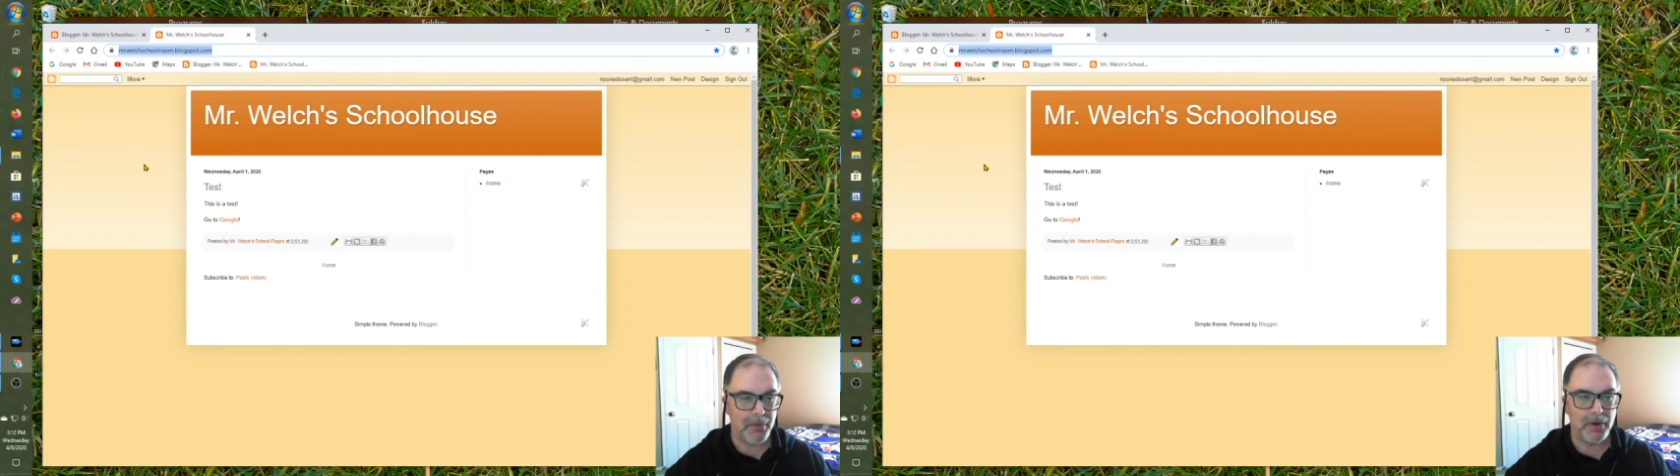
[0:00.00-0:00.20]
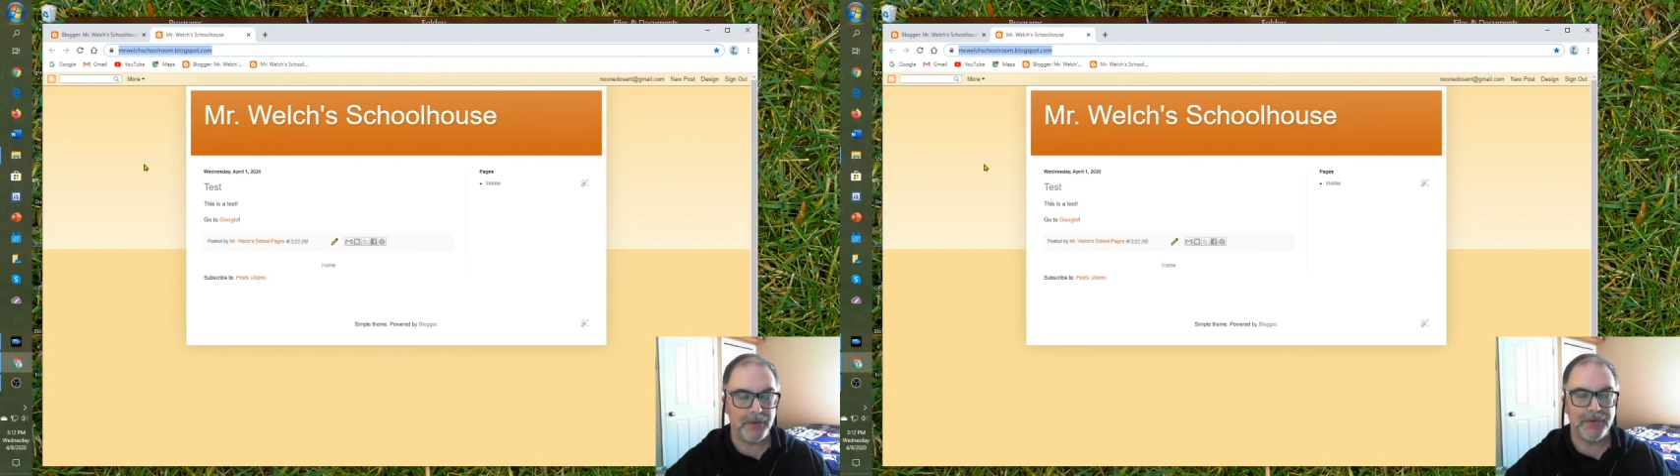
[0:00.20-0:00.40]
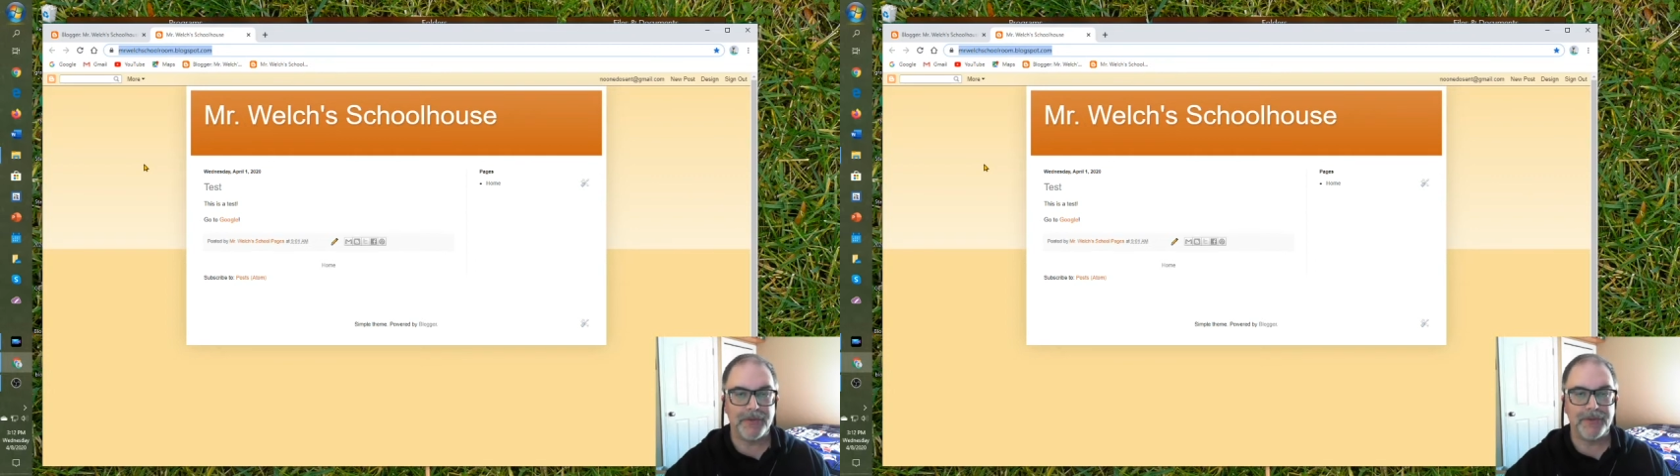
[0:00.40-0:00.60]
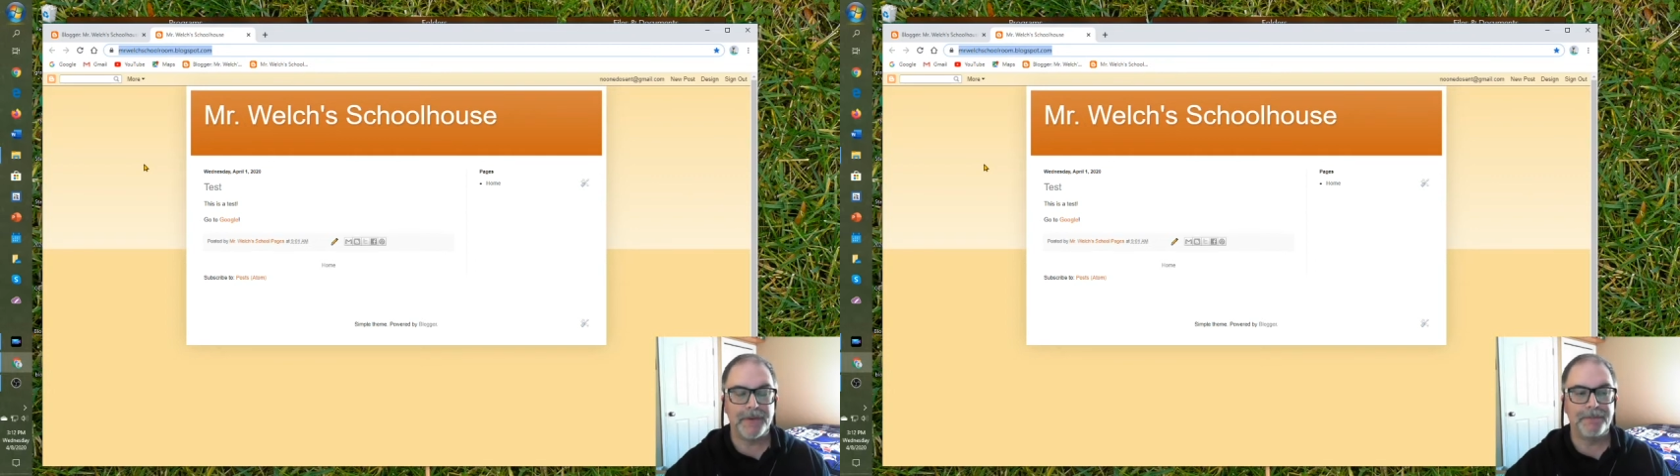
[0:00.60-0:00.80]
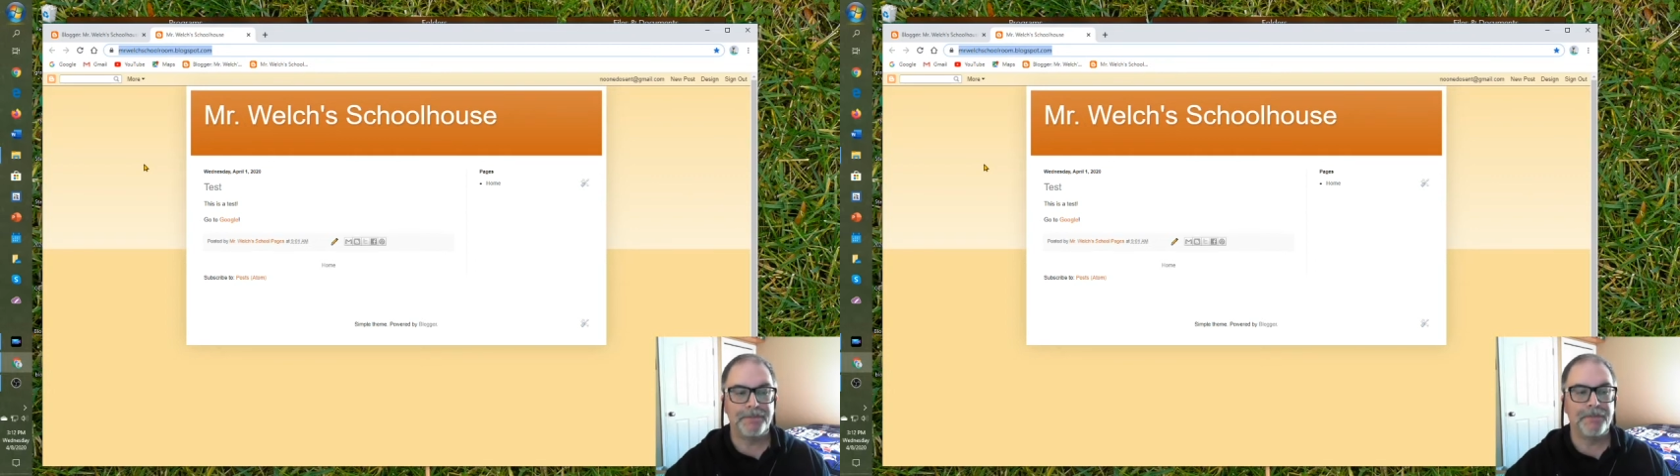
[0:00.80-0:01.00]
posts.
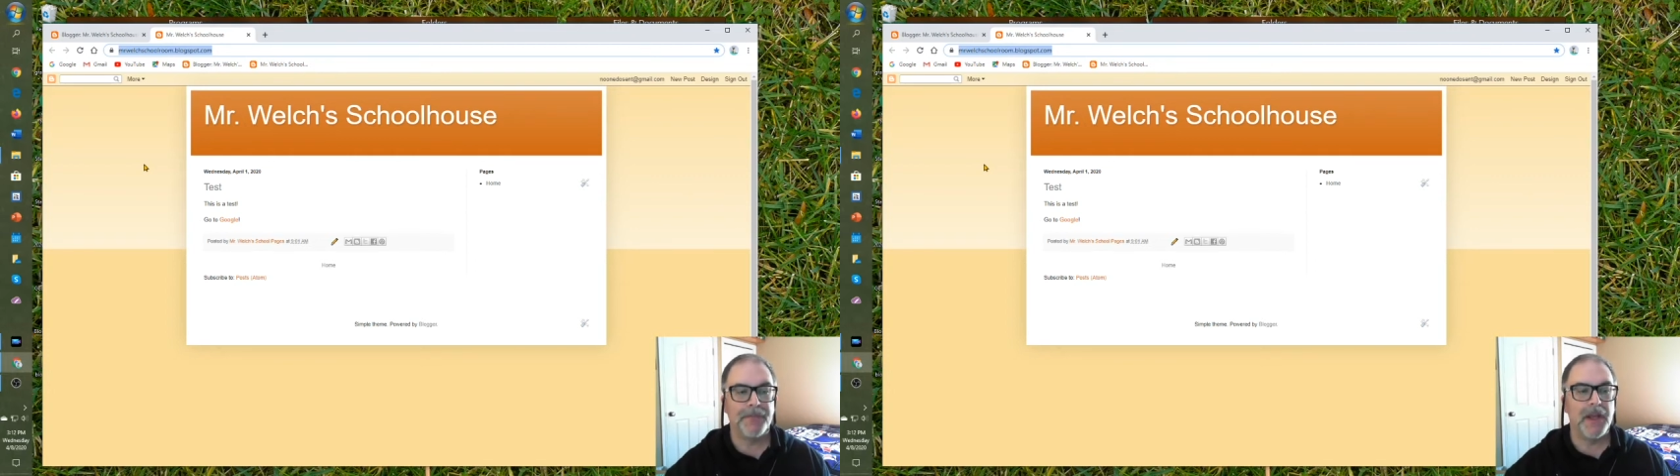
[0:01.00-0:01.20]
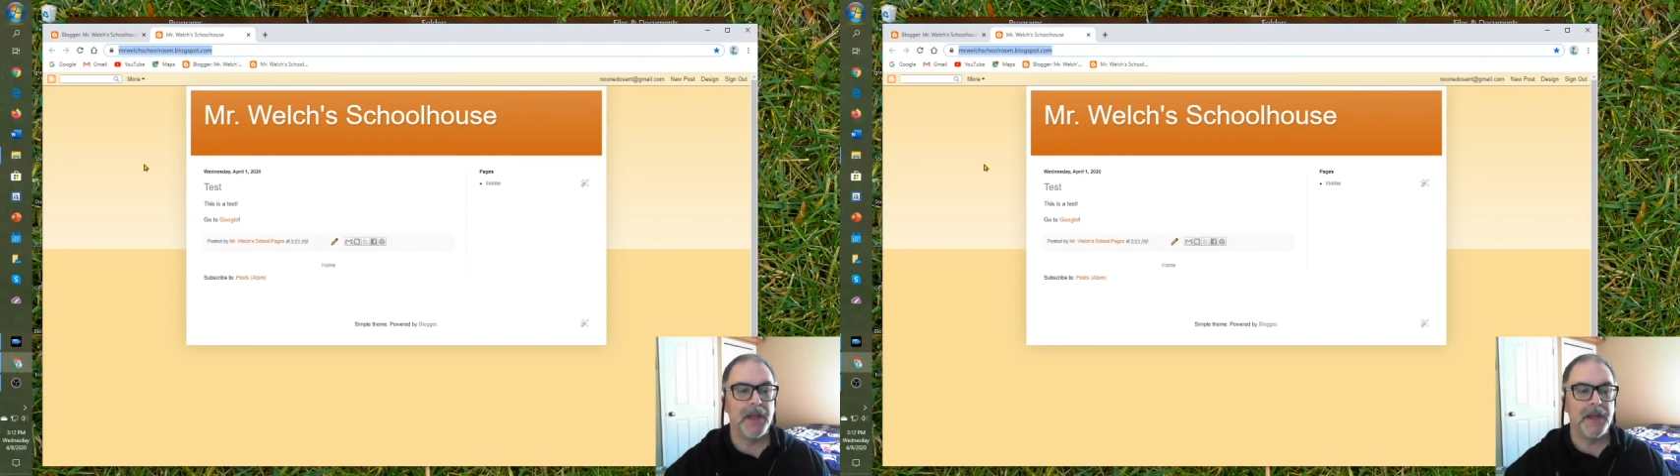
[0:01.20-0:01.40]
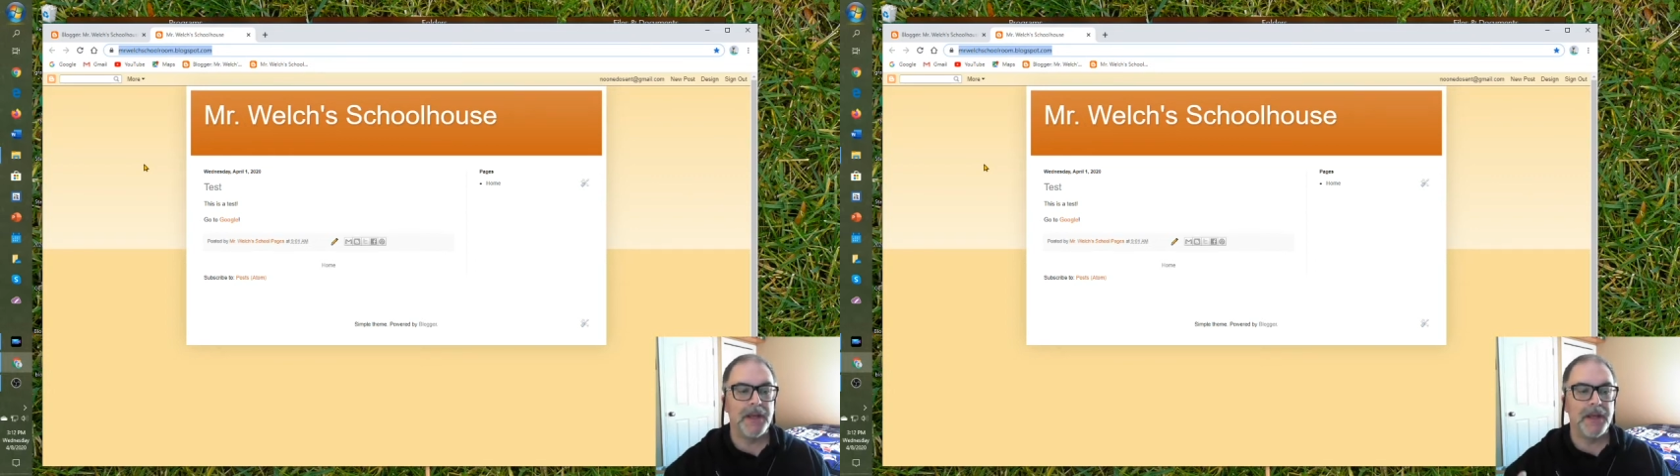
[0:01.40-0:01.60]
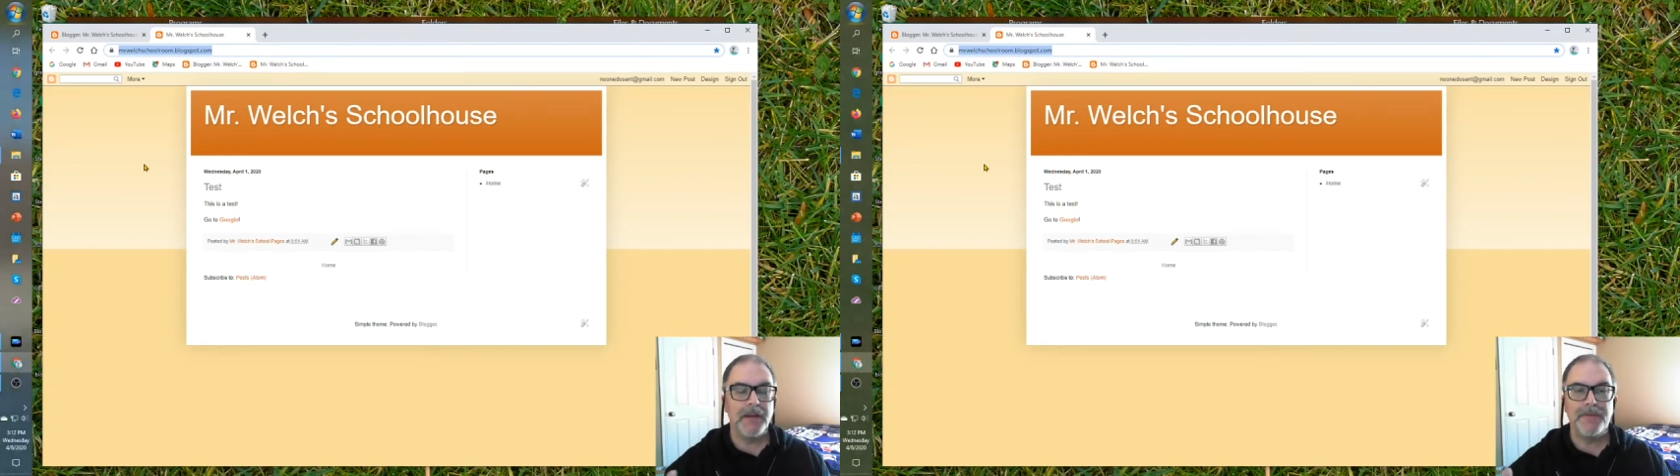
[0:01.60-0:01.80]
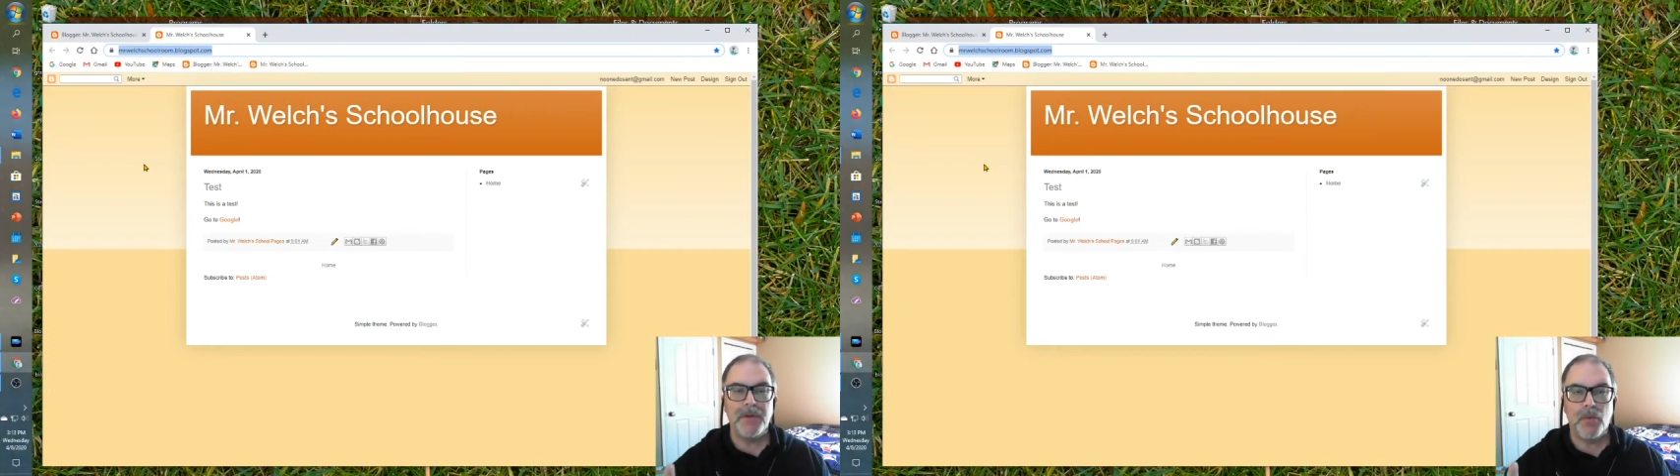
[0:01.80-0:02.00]
If